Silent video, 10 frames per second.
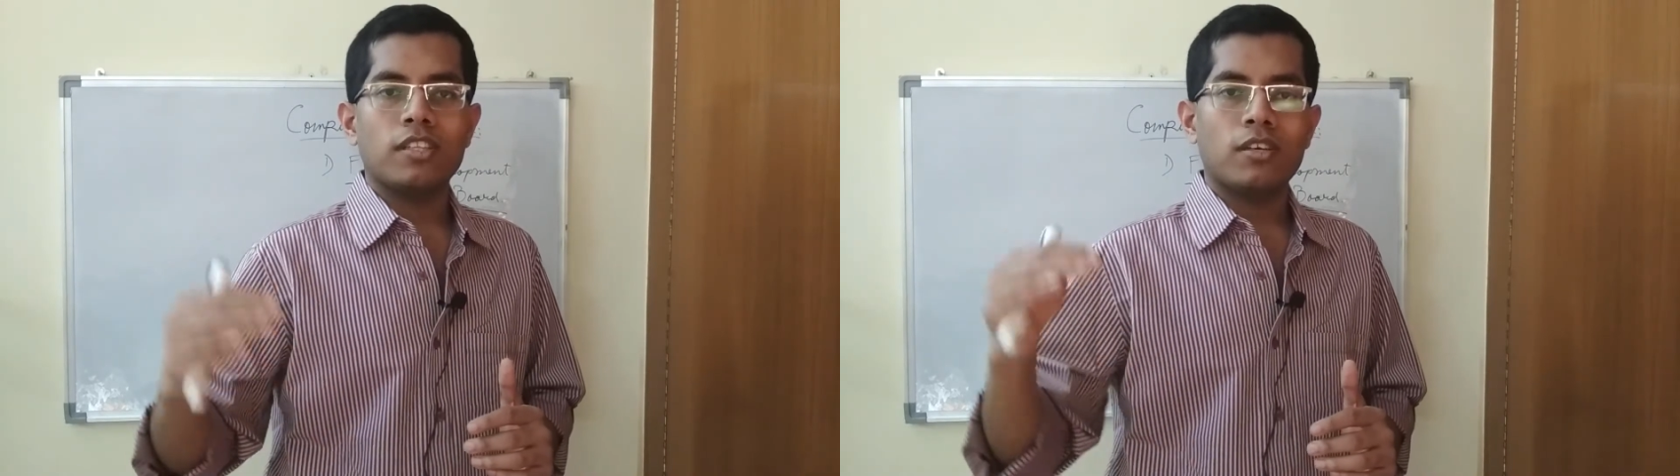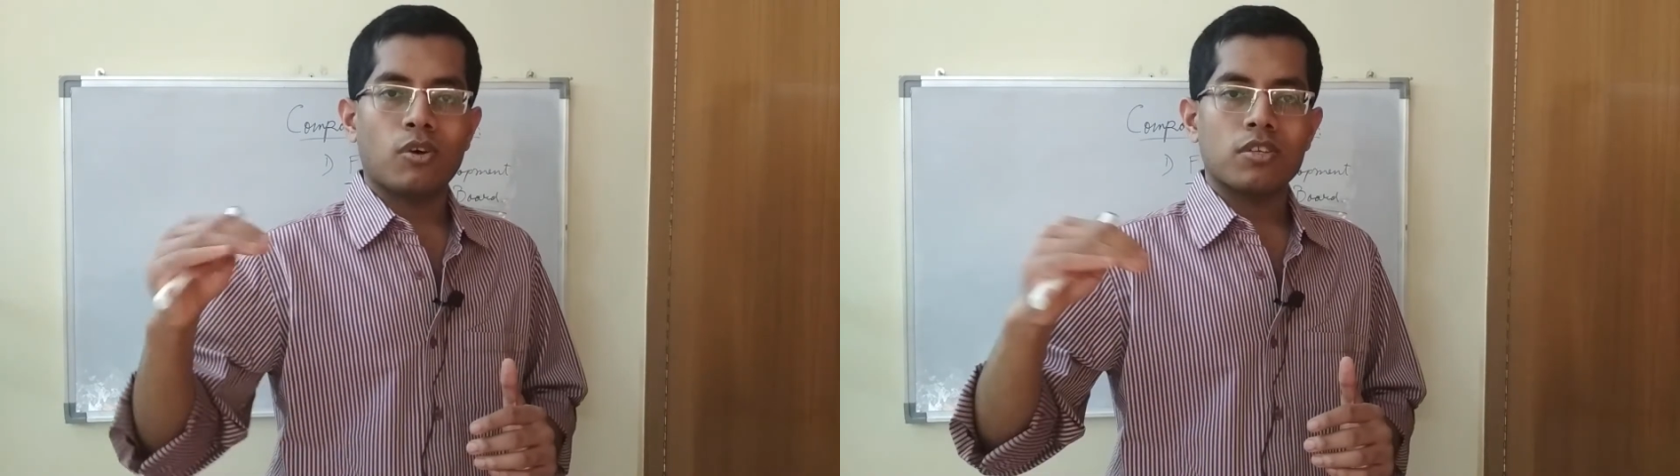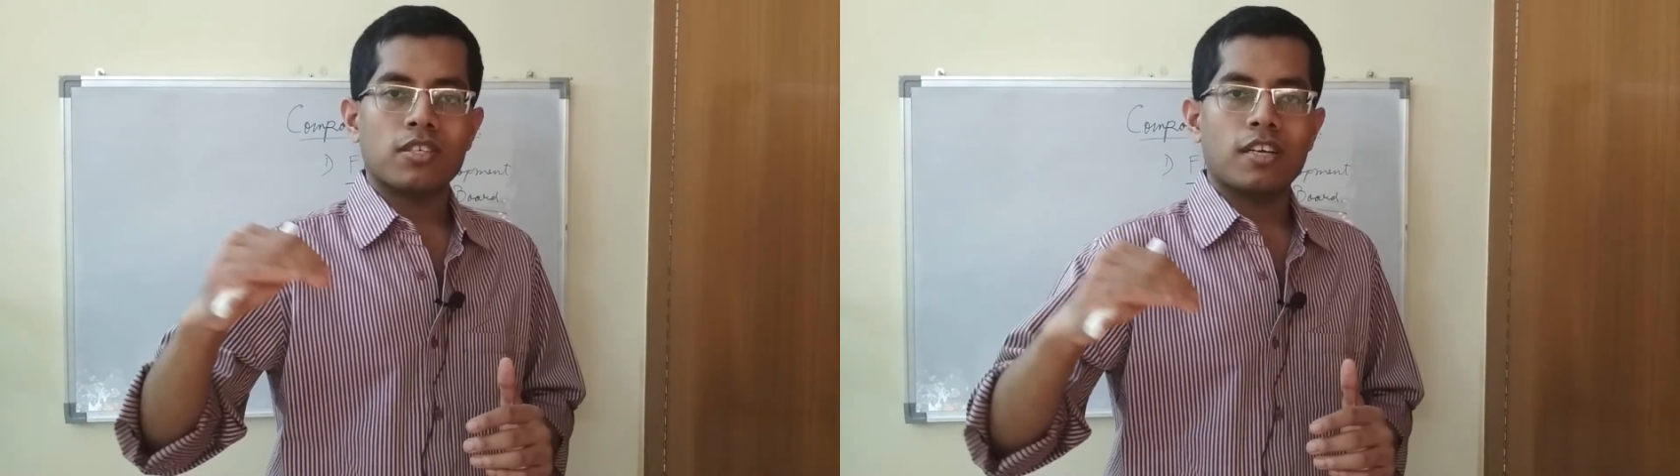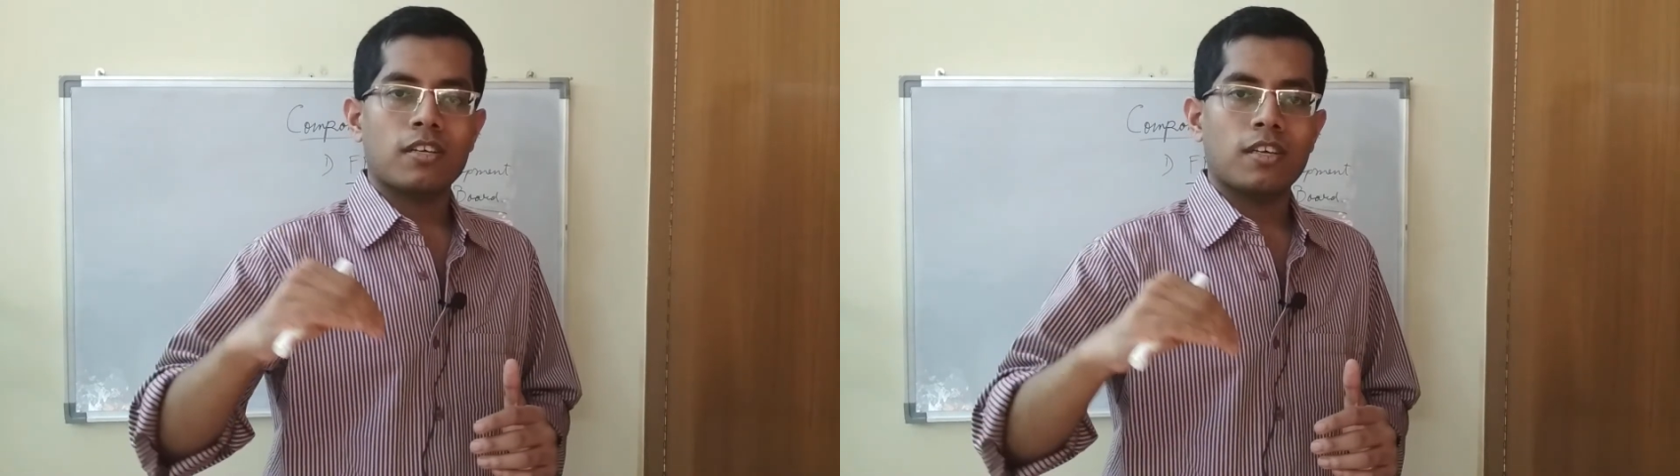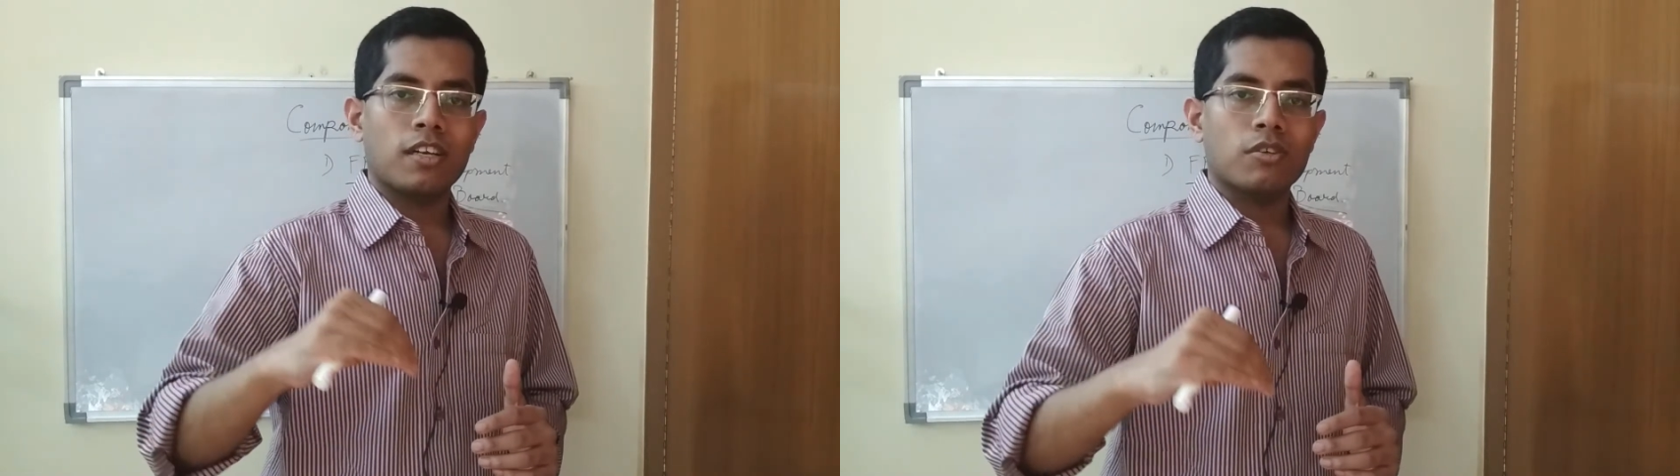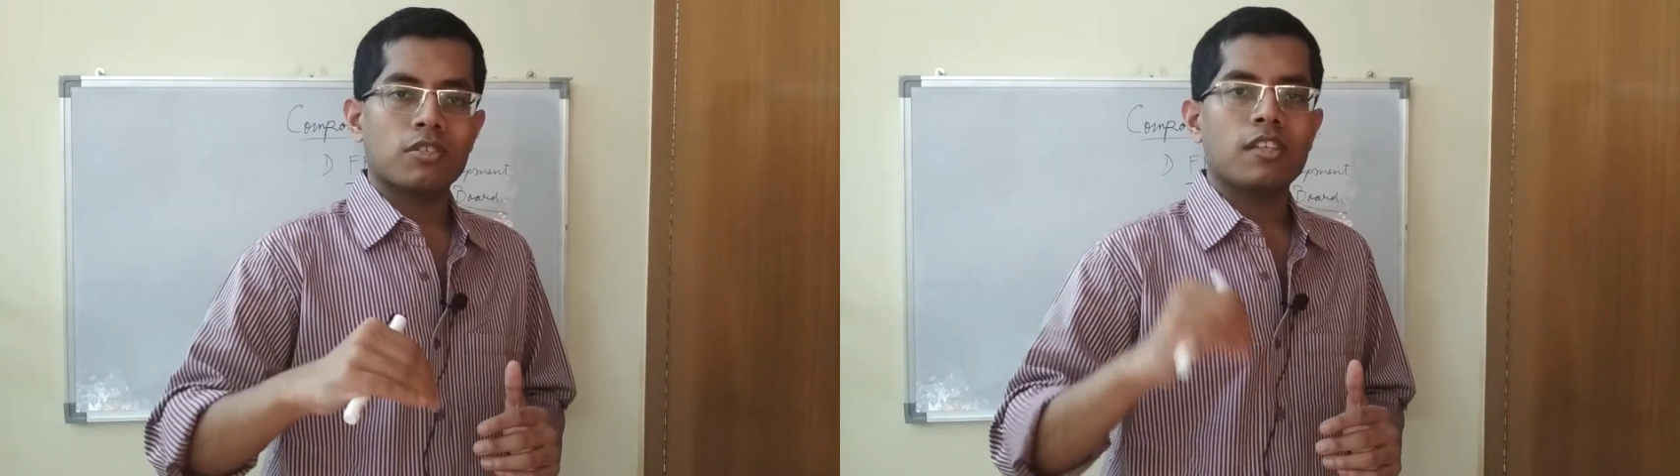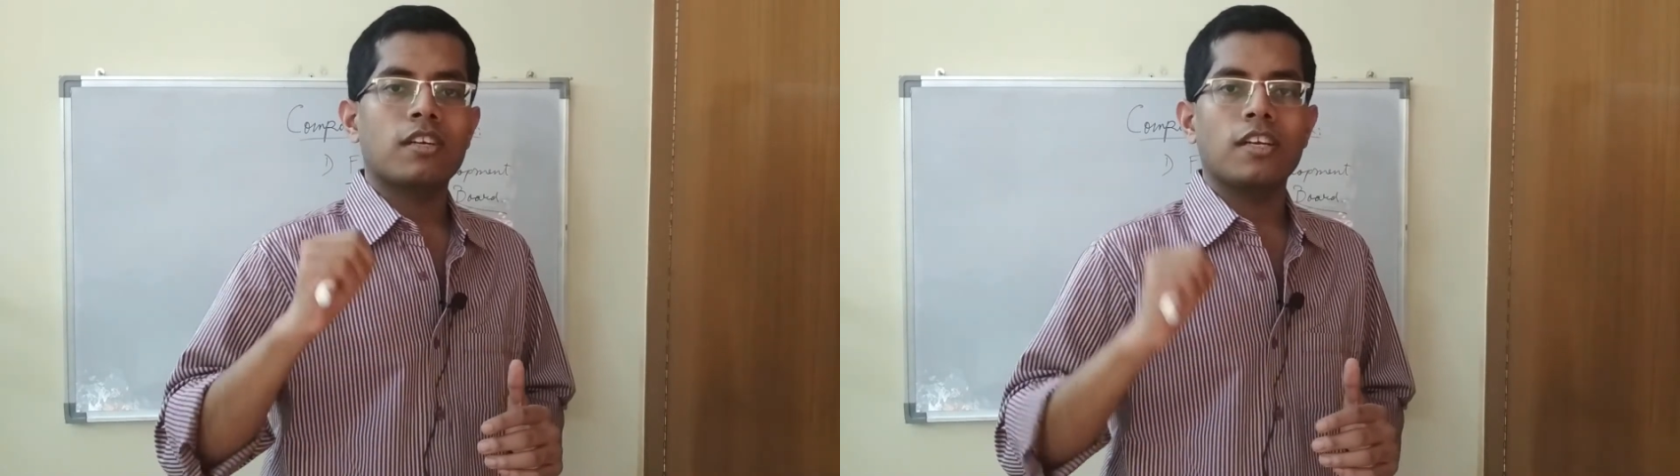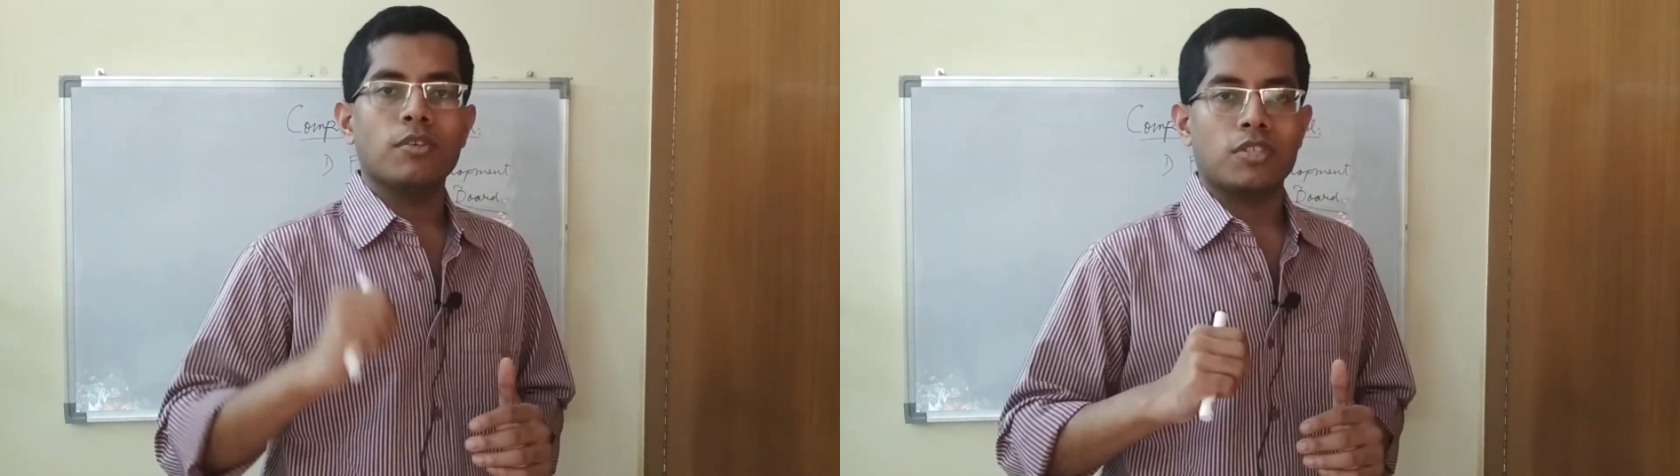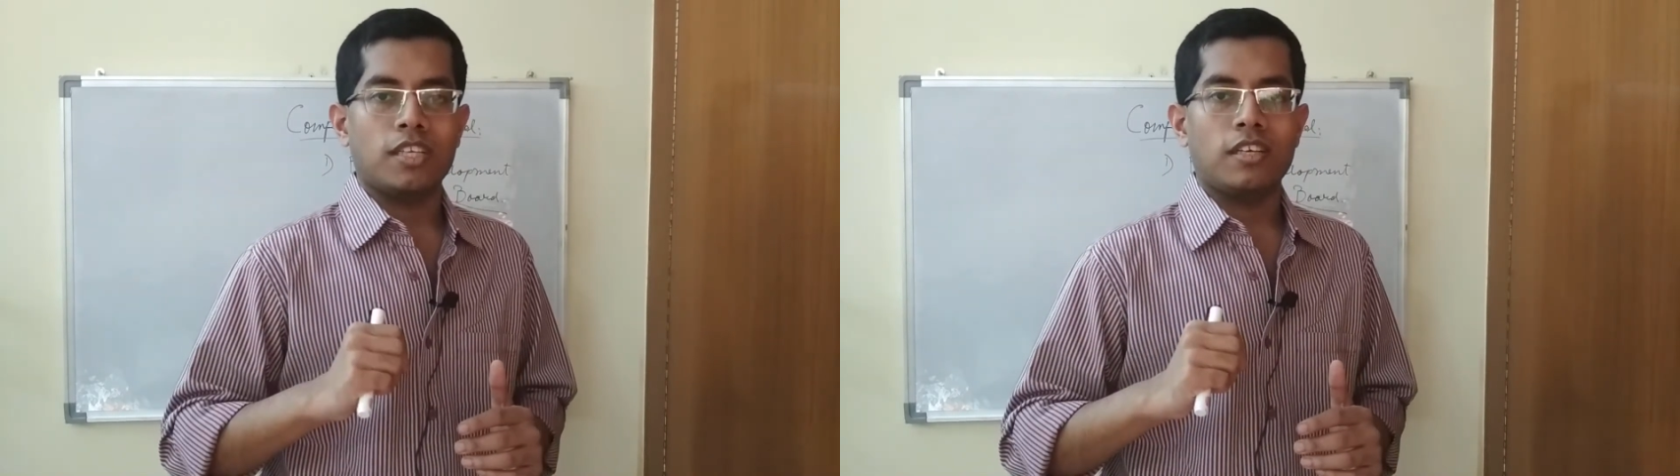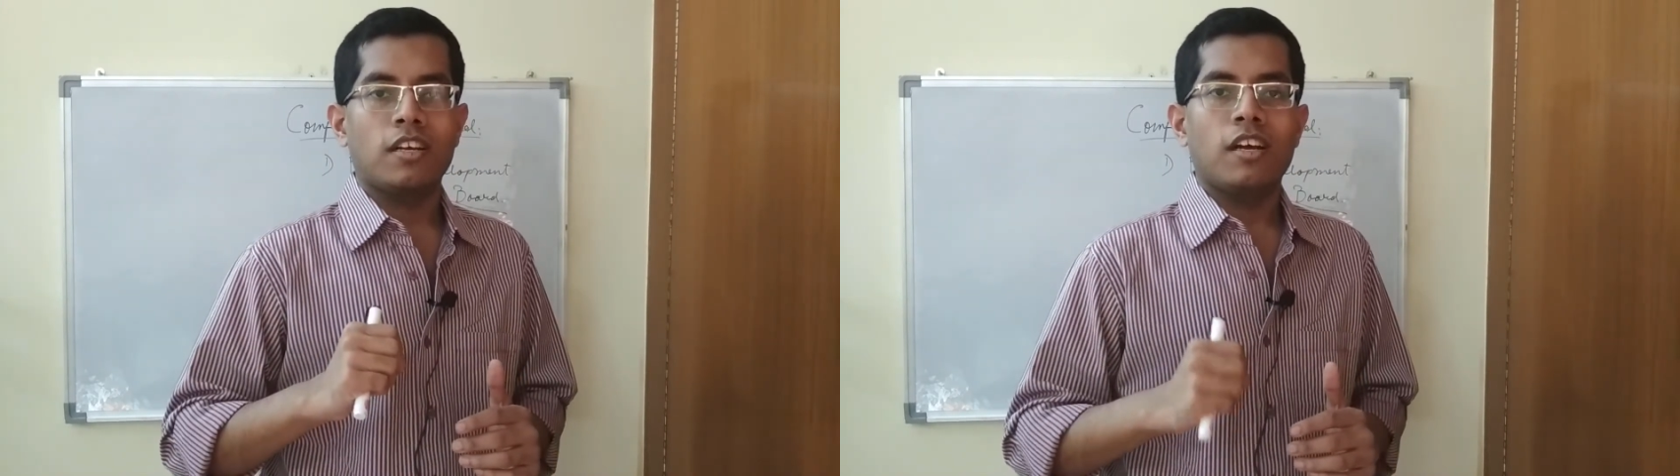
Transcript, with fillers: the costs are continuously reducing.